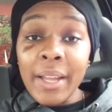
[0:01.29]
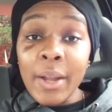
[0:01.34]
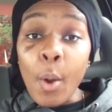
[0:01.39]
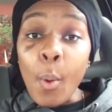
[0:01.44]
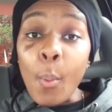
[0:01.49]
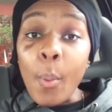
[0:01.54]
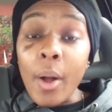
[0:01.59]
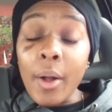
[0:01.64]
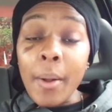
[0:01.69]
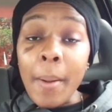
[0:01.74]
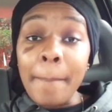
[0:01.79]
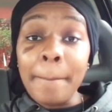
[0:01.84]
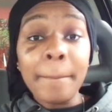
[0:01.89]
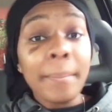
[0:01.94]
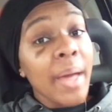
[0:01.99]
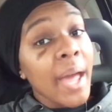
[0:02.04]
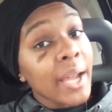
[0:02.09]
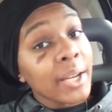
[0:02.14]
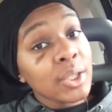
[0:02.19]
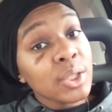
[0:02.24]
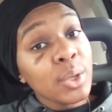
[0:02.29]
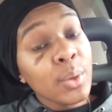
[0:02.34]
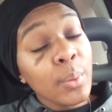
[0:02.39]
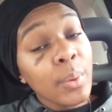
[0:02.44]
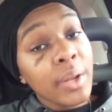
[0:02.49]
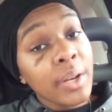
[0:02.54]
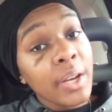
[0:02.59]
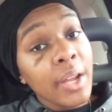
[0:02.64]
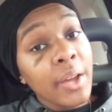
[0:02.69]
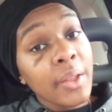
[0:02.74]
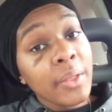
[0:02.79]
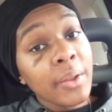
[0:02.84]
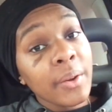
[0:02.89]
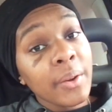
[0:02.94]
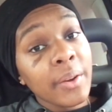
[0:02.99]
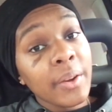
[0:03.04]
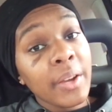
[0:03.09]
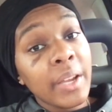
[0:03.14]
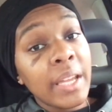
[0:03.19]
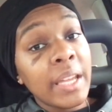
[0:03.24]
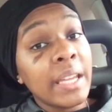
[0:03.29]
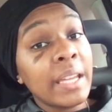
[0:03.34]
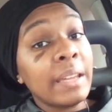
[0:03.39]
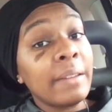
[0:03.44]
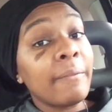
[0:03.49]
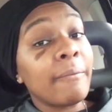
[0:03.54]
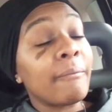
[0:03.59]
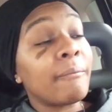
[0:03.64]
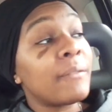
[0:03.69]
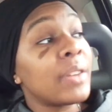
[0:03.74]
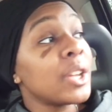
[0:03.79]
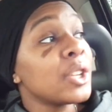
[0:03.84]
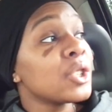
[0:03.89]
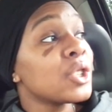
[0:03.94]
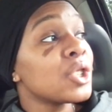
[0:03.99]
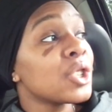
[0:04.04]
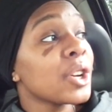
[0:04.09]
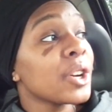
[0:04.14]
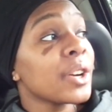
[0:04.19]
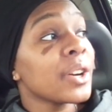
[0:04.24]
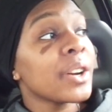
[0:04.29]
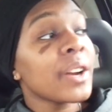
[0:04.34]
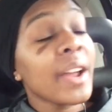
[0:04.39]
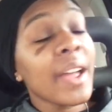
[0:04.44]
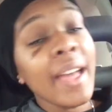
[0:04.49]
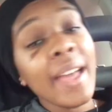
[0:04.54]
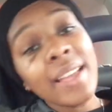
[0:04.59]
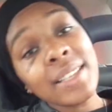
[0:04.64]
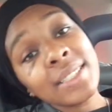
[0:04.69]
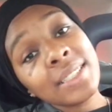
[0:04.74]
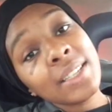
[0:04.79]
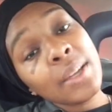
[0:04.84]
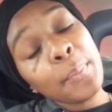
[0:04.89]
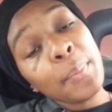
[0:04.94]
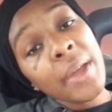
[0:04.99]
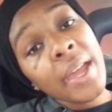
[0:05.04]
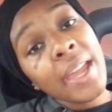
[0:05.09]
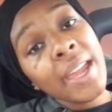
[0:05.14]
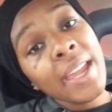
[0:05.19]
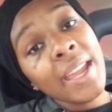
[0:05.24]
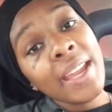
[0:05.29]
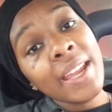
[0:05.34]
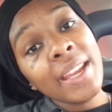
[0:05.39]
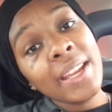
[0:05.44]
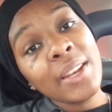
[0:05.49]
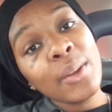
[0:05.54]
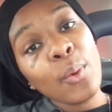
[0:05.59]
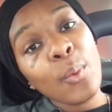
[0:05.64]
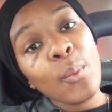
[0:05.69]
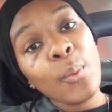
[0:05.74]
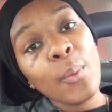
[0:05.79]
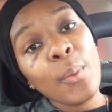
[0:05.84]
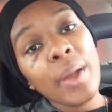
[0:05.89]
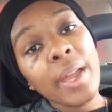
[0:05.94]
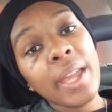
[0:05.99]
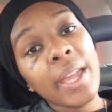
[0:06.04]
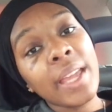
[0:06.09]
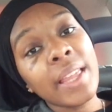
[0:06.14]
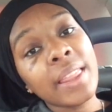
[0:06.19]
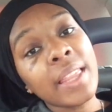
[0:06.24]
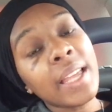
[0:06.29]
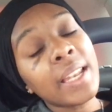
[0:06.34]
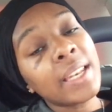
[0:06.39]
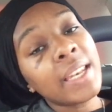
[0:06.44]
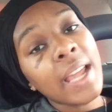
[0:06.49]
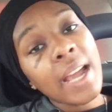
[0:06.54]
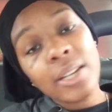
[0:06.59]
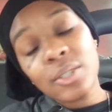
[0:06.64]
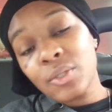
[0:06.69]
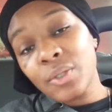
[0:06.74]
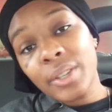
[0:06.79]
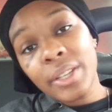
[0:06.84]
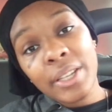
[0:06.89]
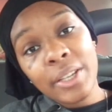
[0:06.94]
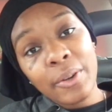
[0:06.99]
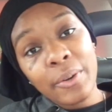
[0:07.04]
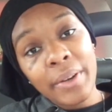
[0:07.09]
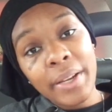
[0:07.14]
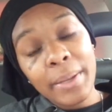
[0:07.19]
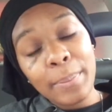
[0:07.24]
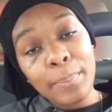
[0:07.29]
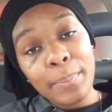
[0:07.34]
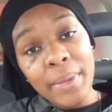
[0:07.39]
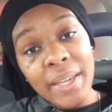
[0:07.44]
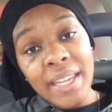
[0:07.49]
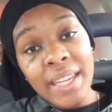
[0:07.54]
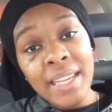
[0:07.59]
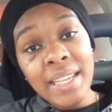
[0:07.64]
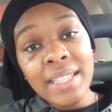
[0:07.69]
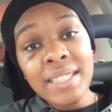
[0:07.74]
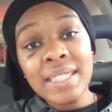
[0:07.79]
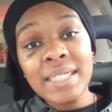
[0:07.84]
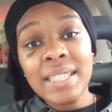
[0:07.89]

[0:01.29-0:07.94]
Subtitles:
Welcome back to another adventure escapade with Naturally Green Beans.